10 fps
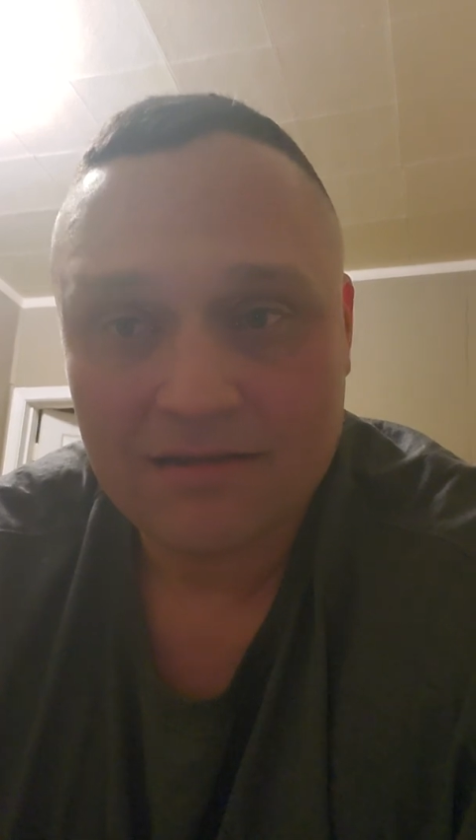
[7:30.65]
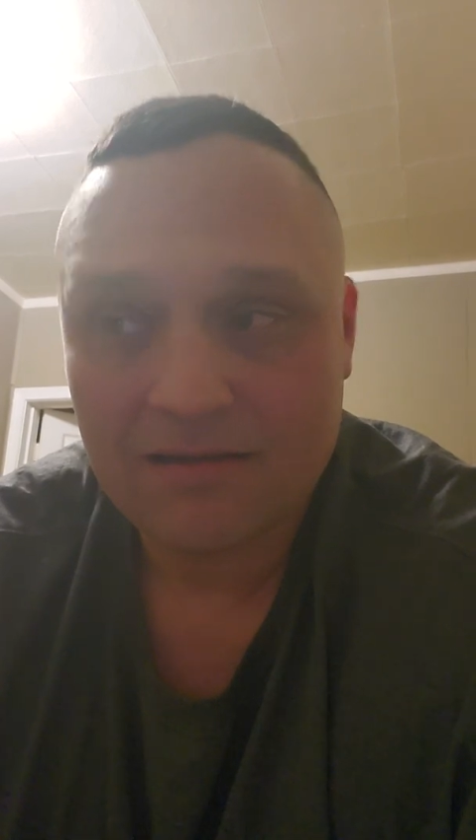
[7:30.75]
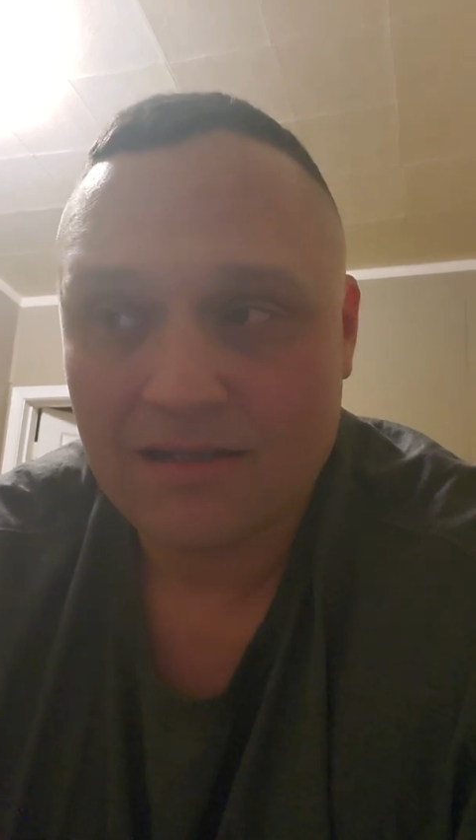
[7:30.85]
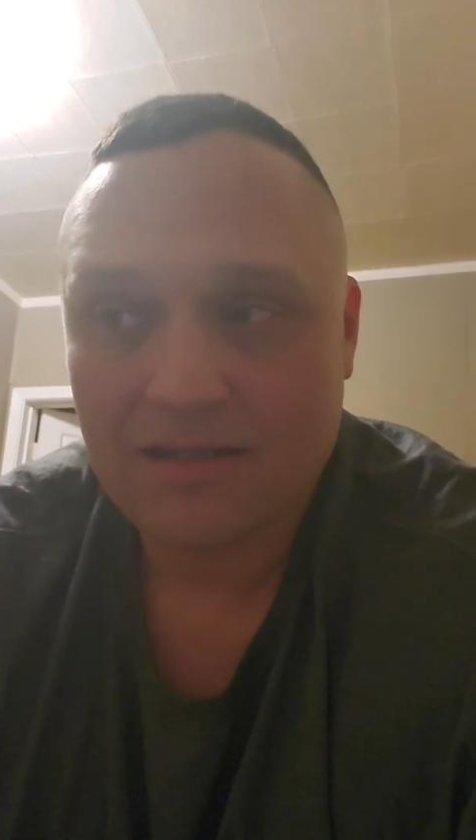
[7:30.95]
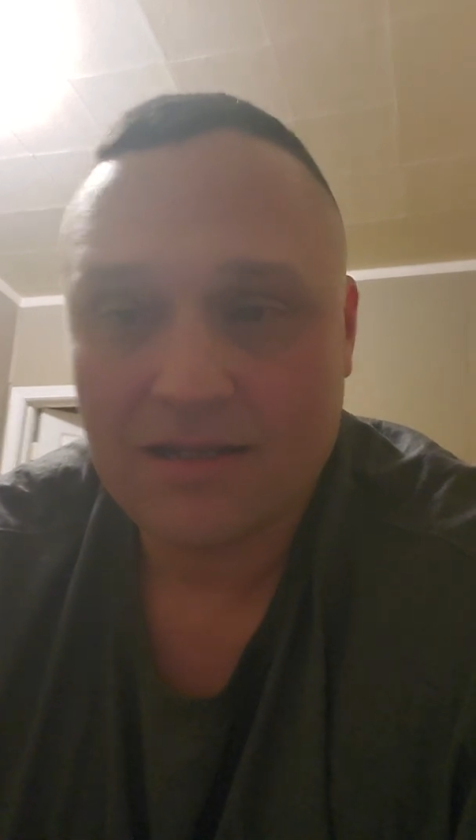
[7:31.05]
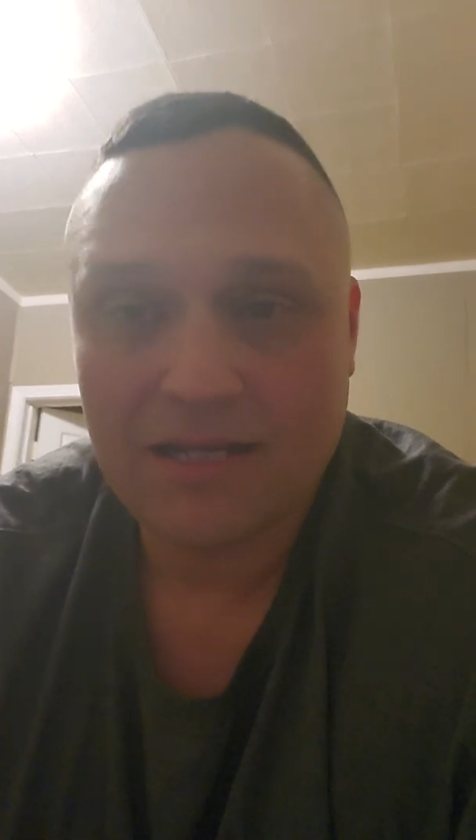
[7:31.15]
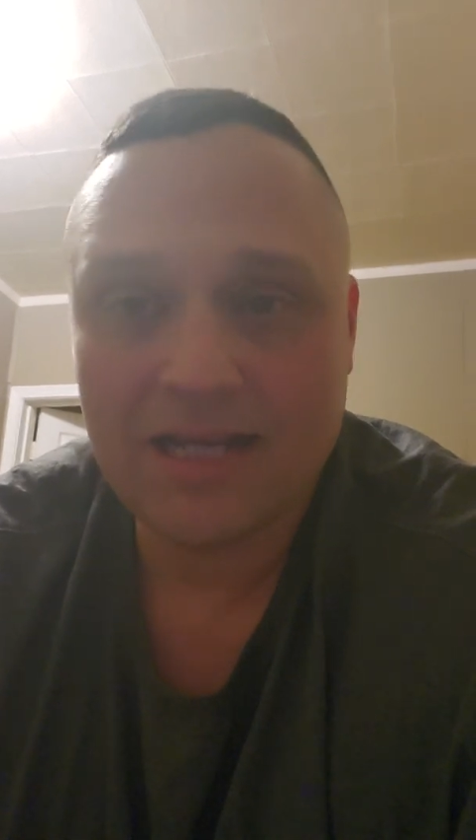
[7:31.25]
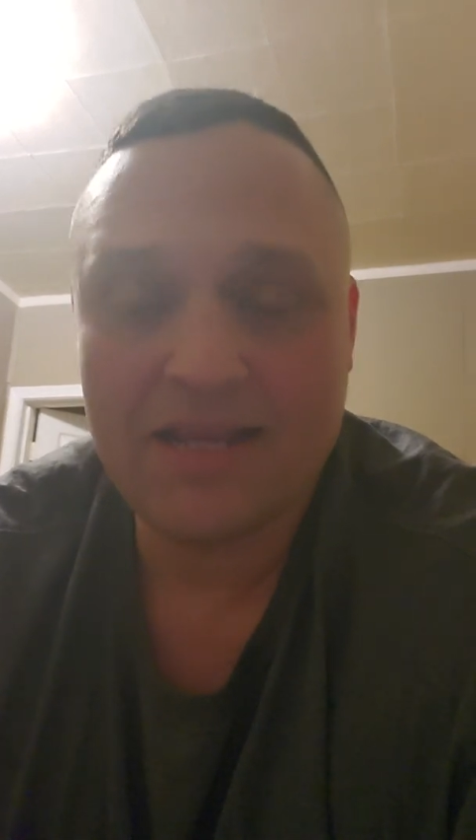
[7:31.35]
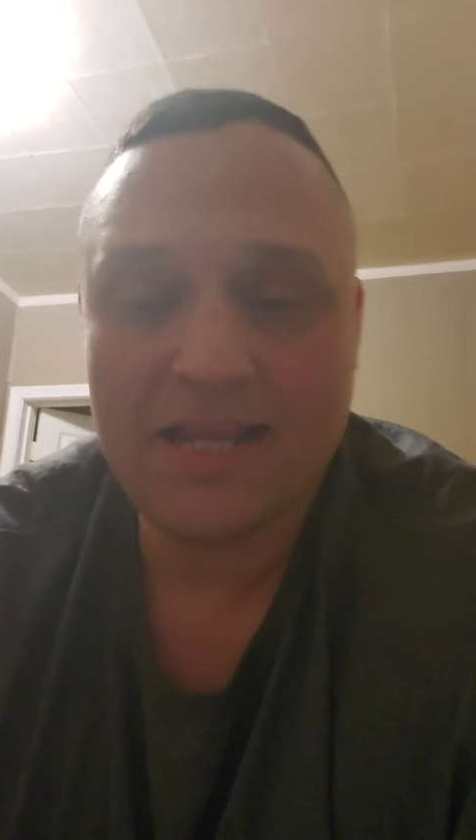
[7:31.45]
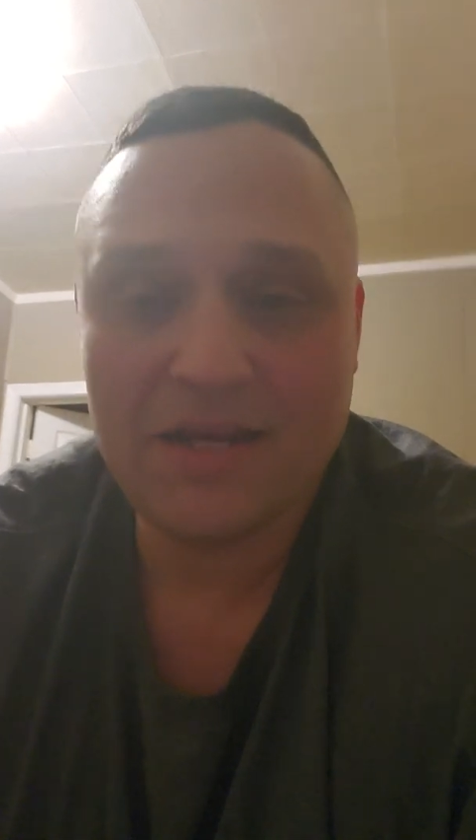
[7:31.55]
And they
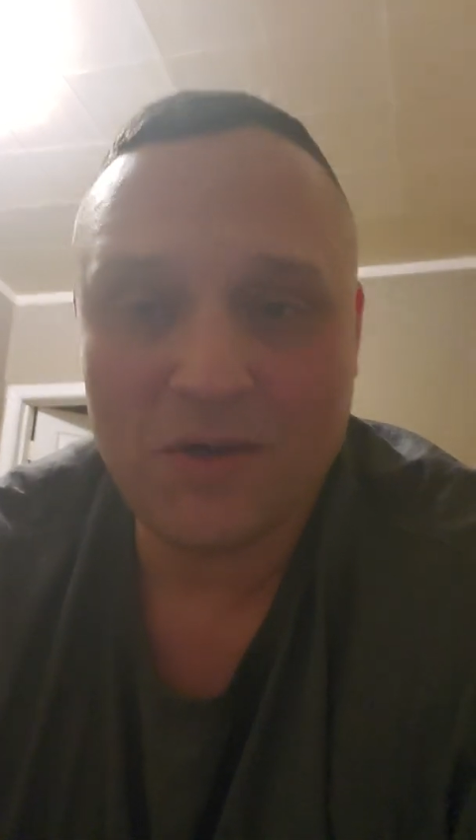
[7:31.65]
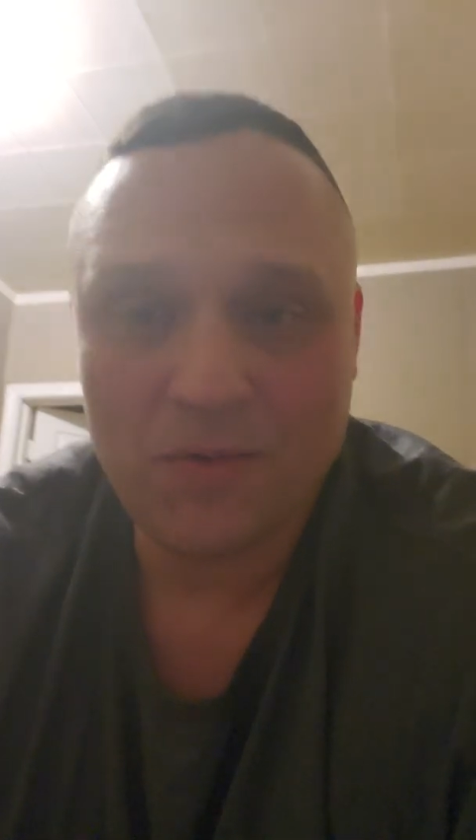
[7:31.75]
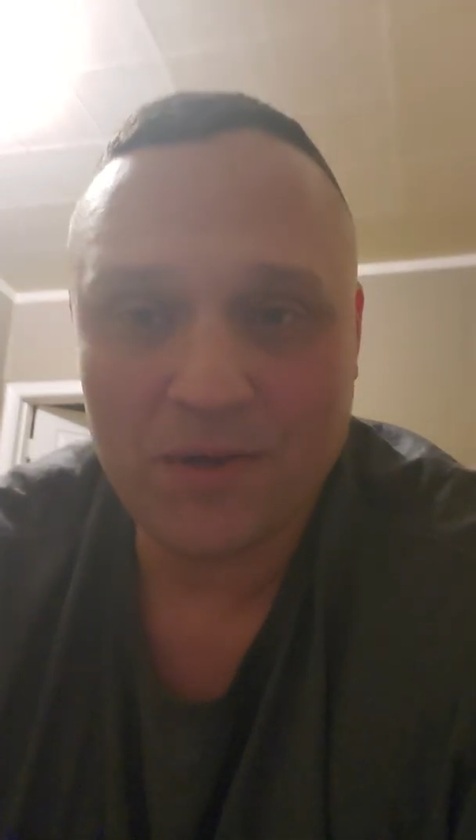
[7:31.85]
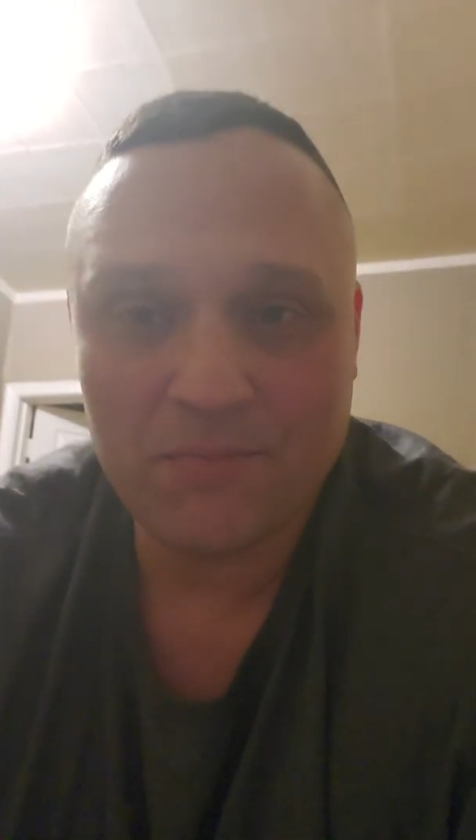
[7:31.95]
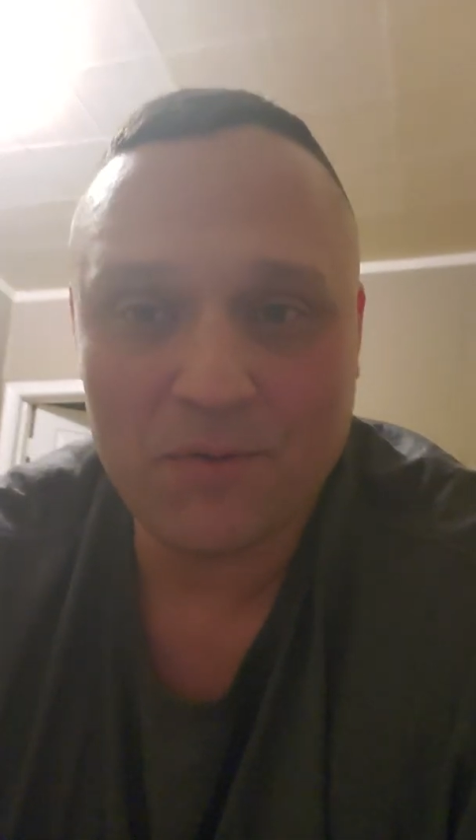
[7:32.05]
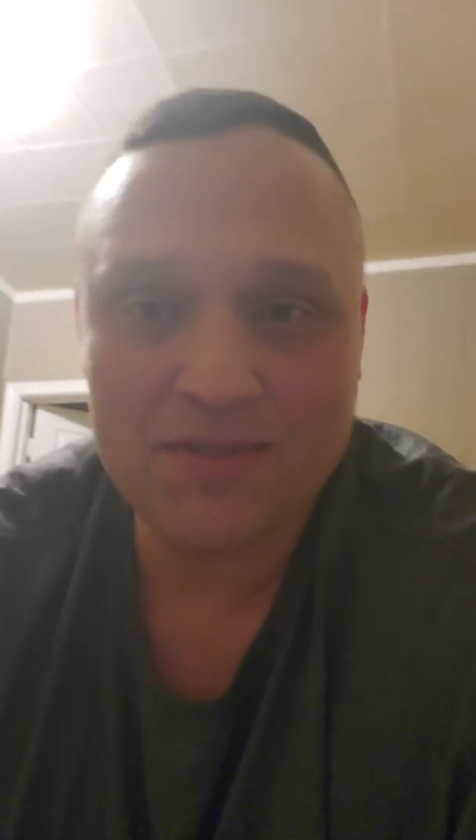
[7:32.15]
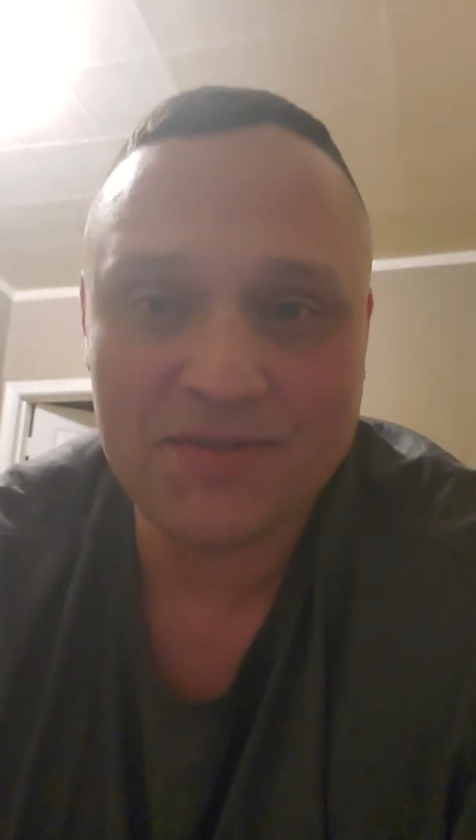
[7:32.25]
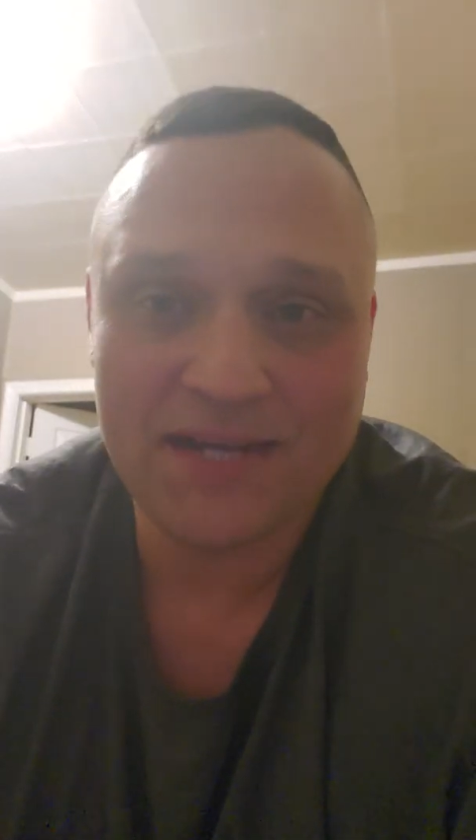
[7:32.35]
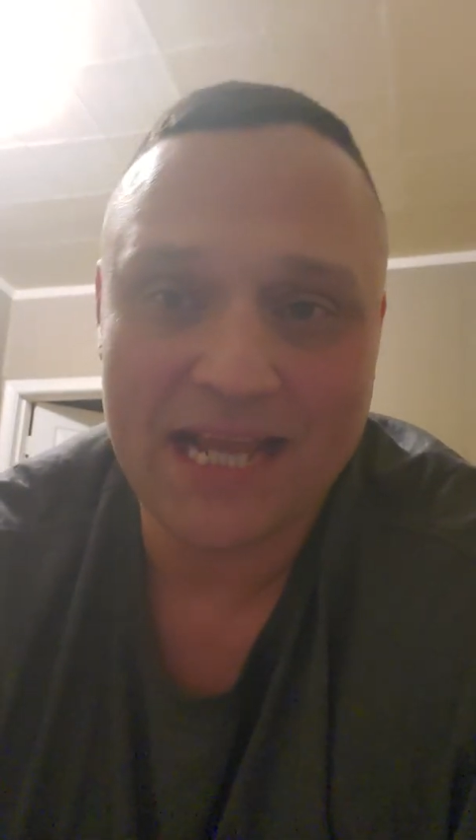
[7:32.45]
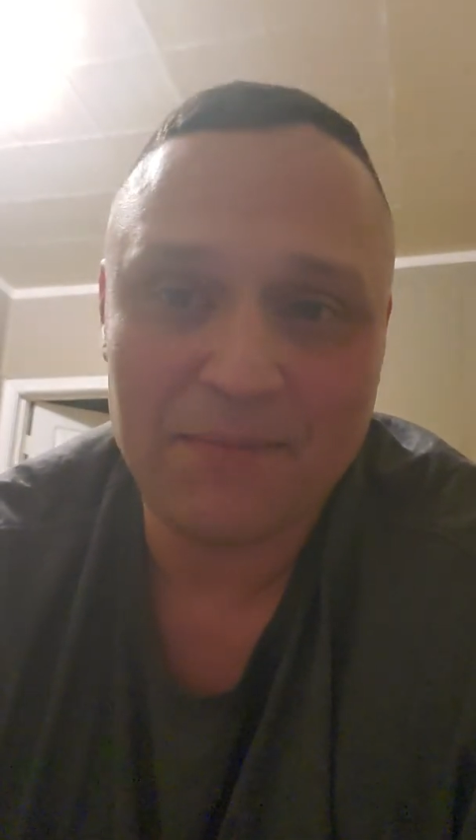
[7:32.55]
know it. But what's
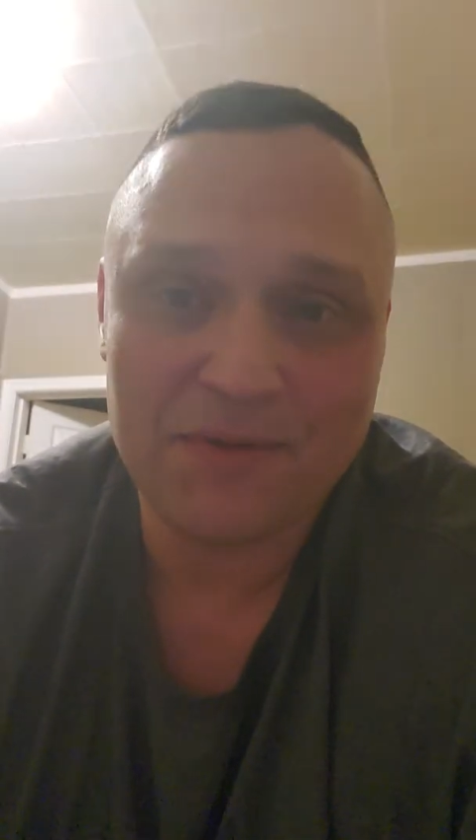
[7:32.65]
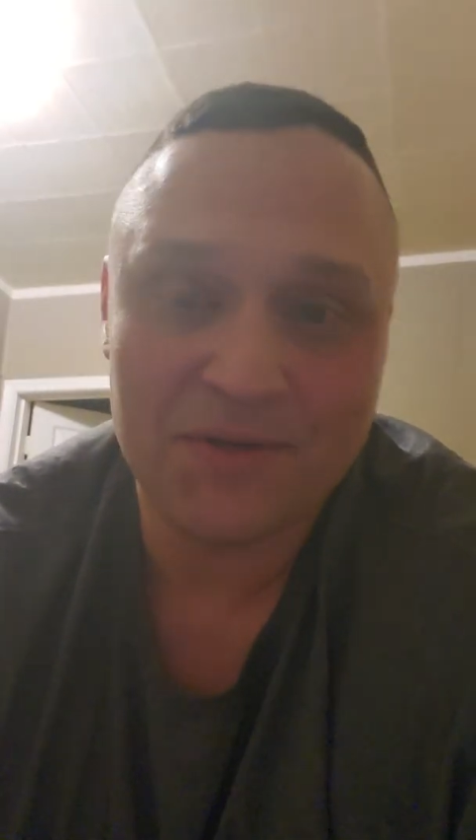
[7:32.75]
going to happen?